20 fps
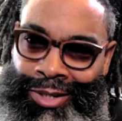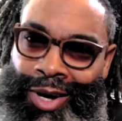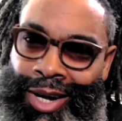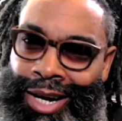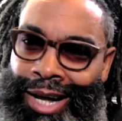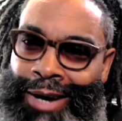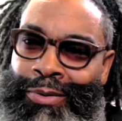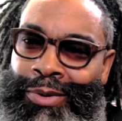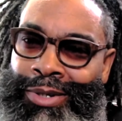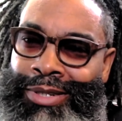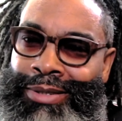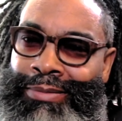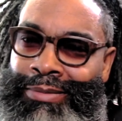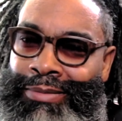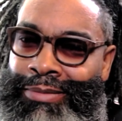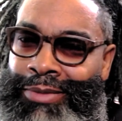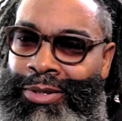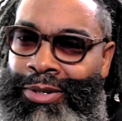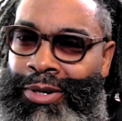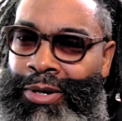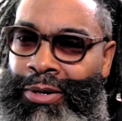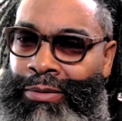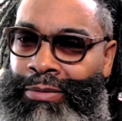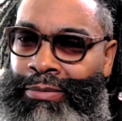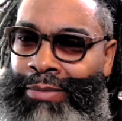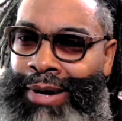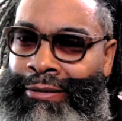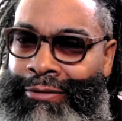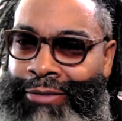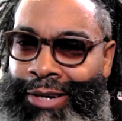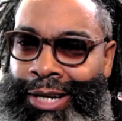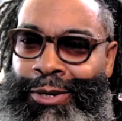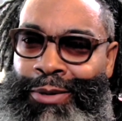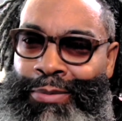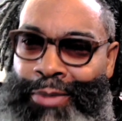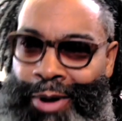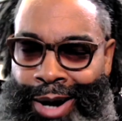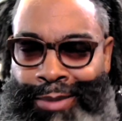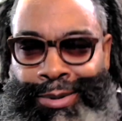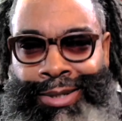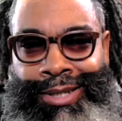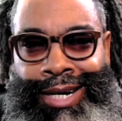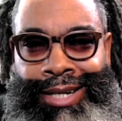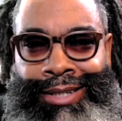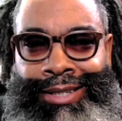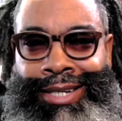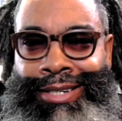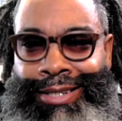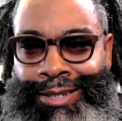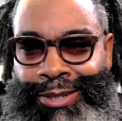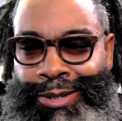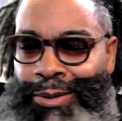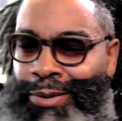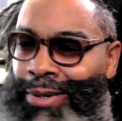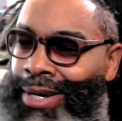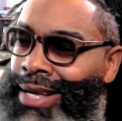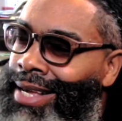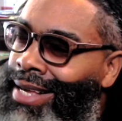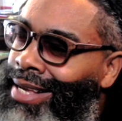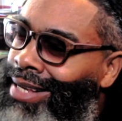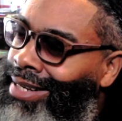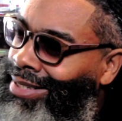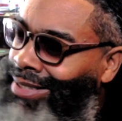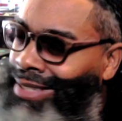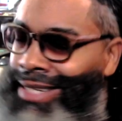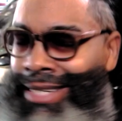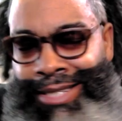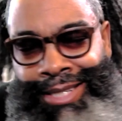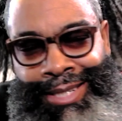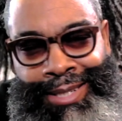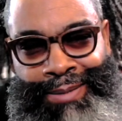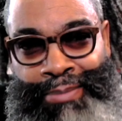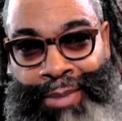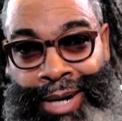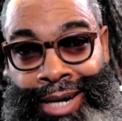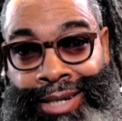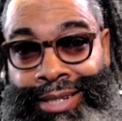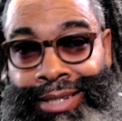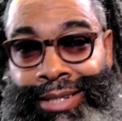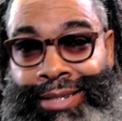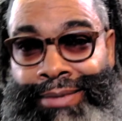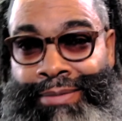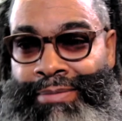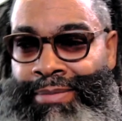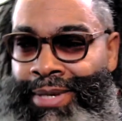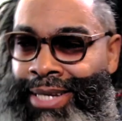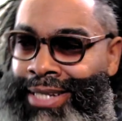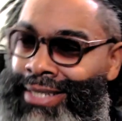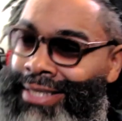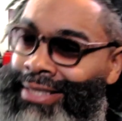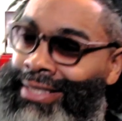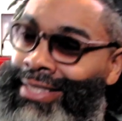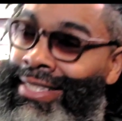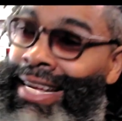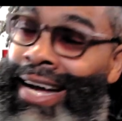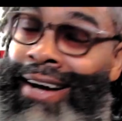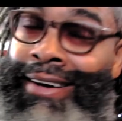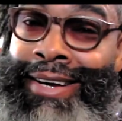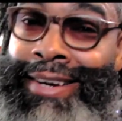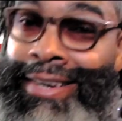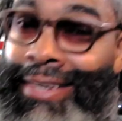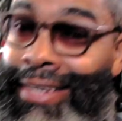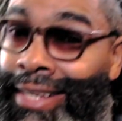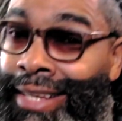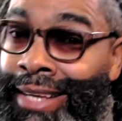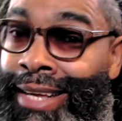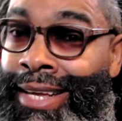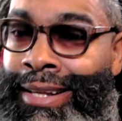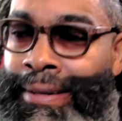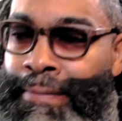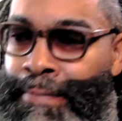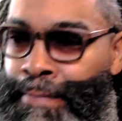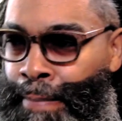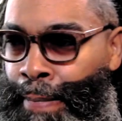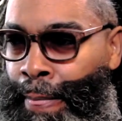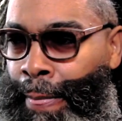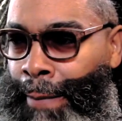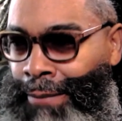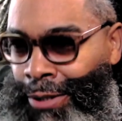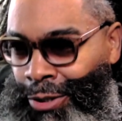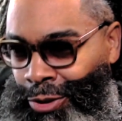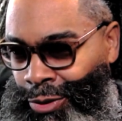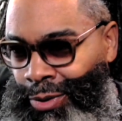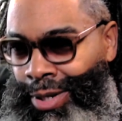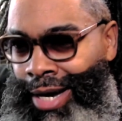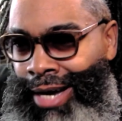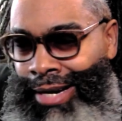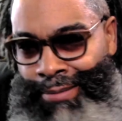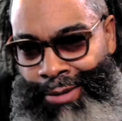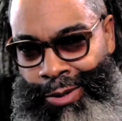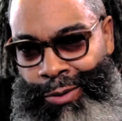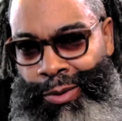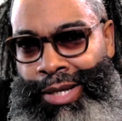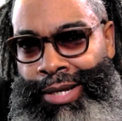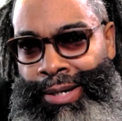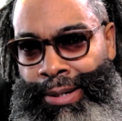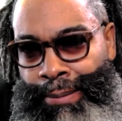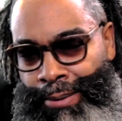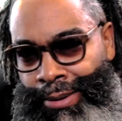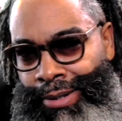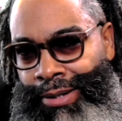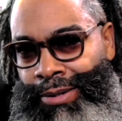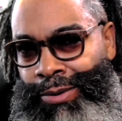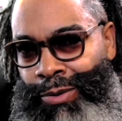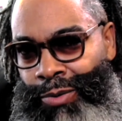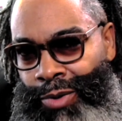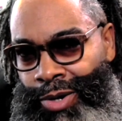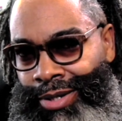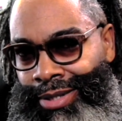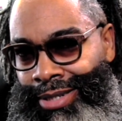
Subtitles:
all I want, my fellow barbers out there to do, is get this money, because it's out here to get, but you got to be willing to put in the work